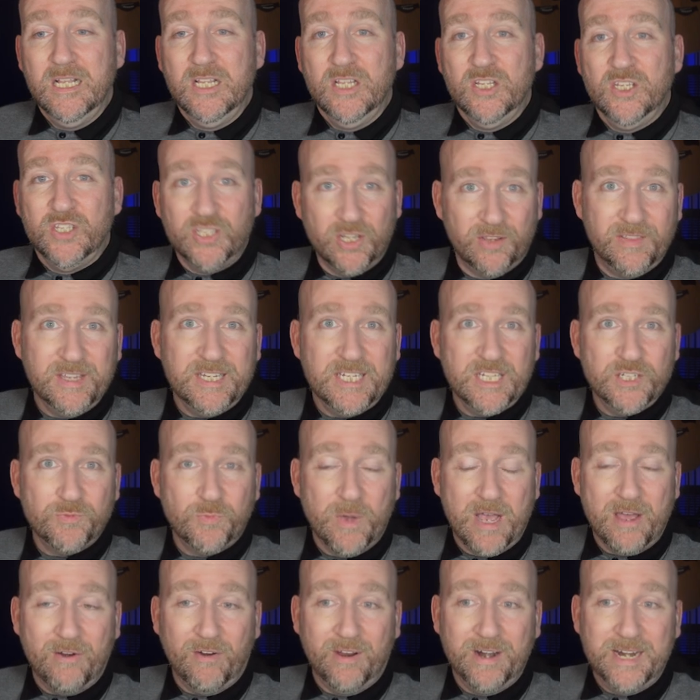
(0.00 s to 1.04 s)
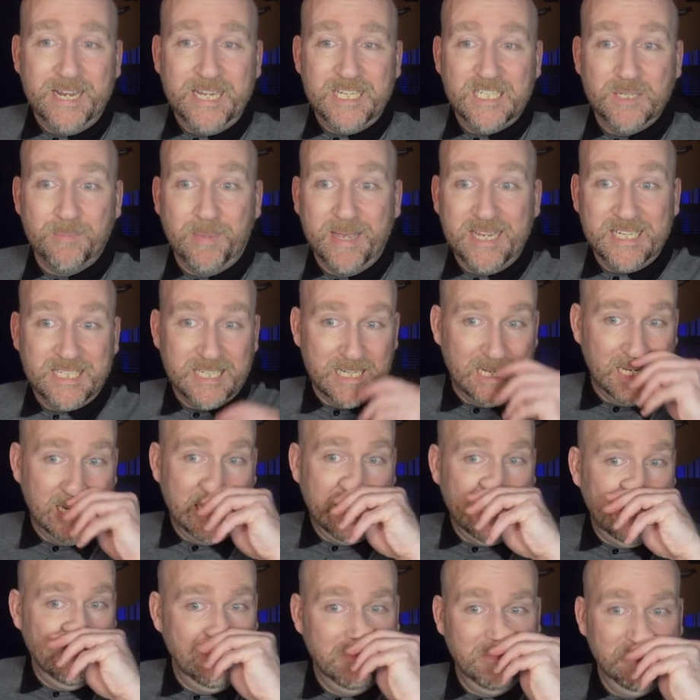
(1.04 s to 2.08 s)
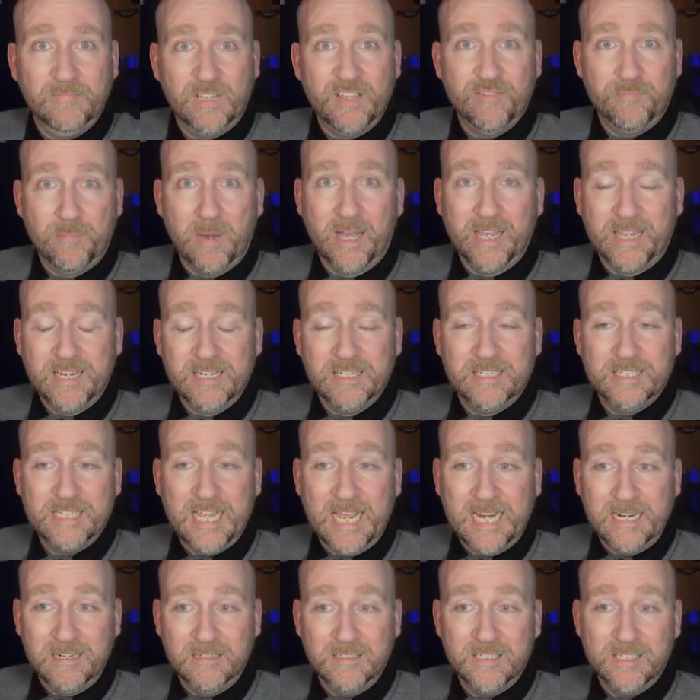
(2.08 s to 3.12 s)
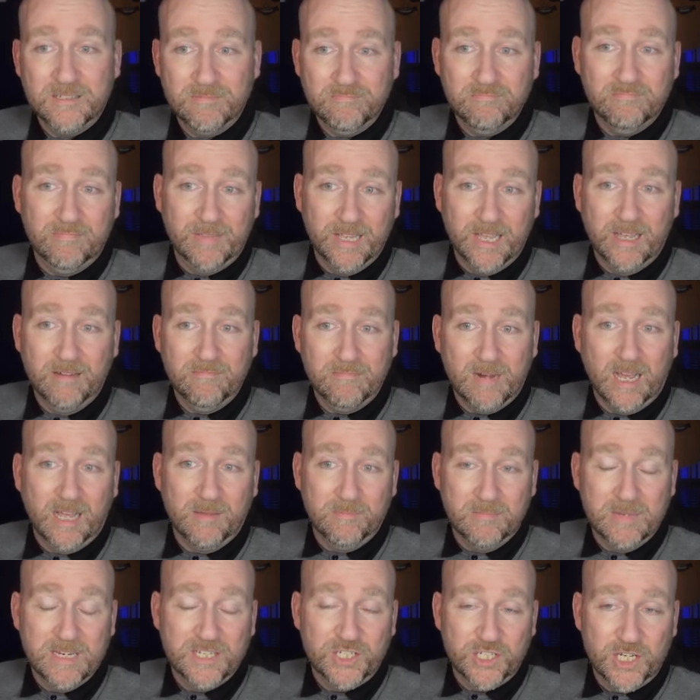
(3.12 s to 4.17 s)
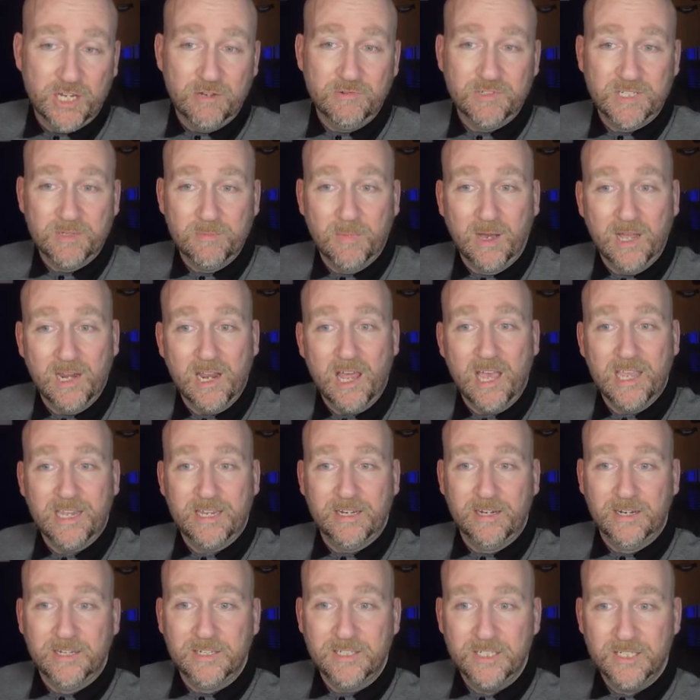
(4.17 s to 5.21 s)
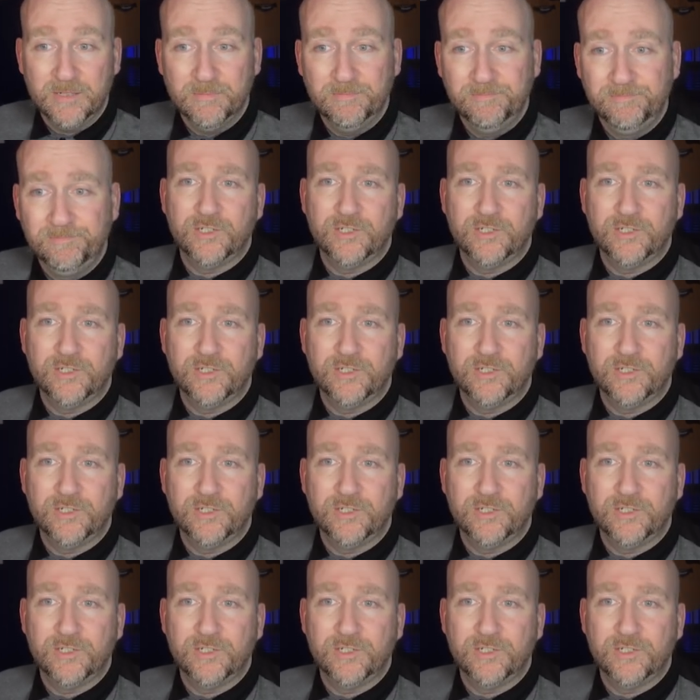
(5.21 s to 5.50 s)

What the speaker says: So this is where I need to basically give my consent that it's using my likeness.